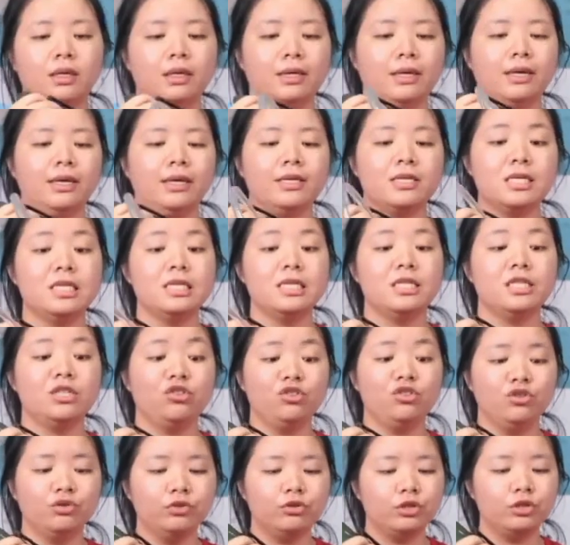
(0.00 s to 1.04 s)
and
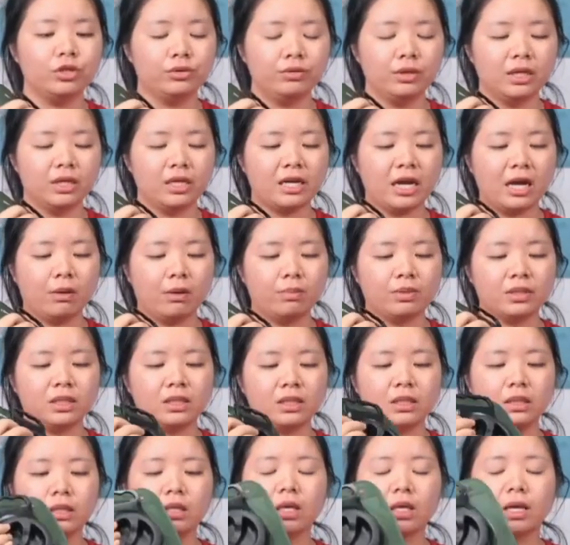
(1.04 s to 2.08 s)
usually
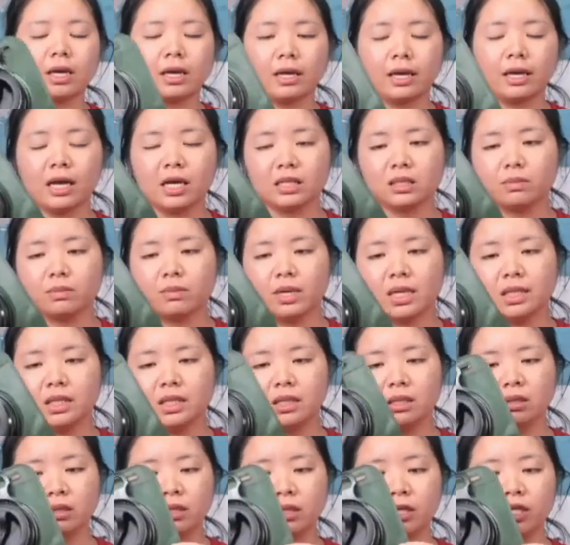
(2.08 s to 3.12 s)
customize
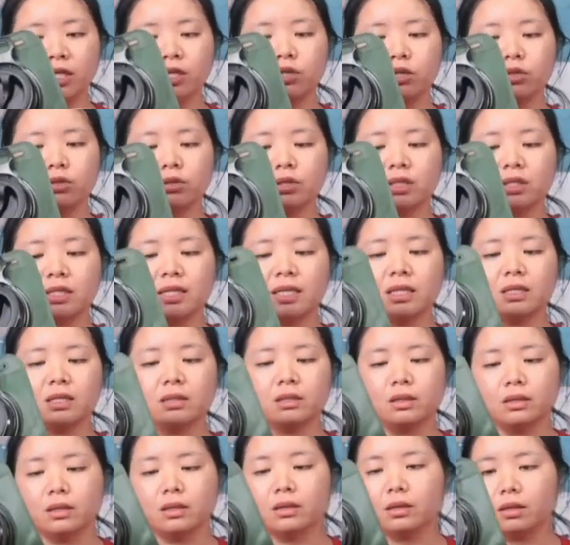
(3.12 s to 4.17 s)
the letters at
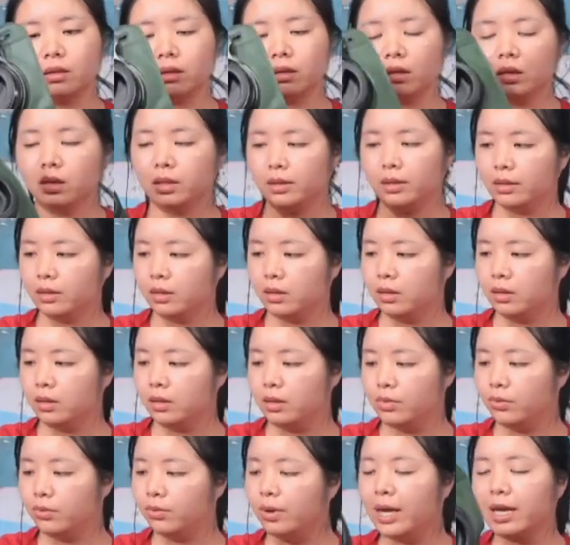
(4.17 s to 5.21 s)
the
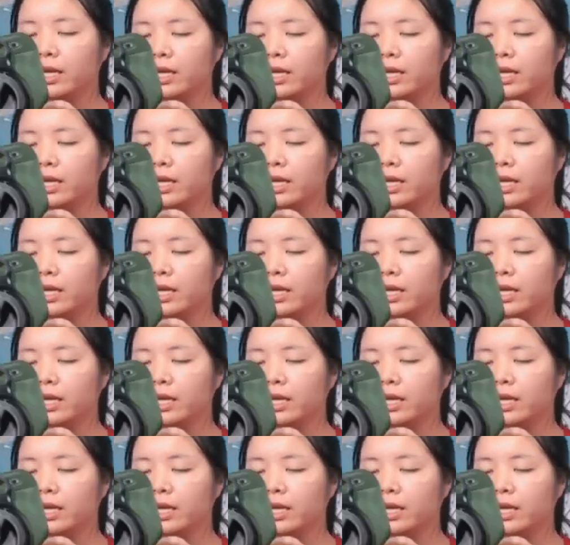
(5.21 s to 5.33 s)
right